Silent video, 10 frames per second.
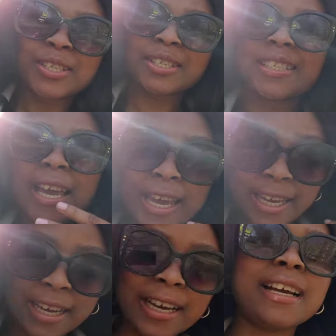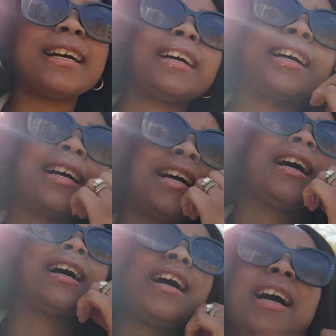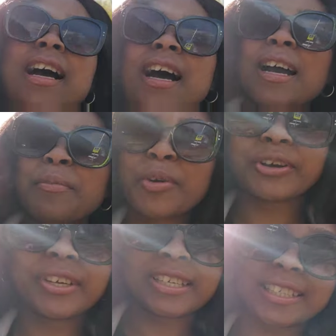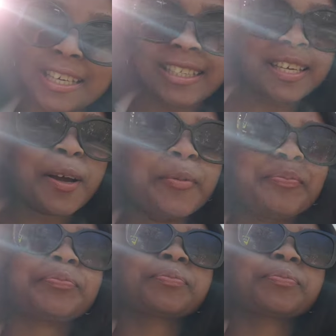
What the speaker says: Today I'm going on a date.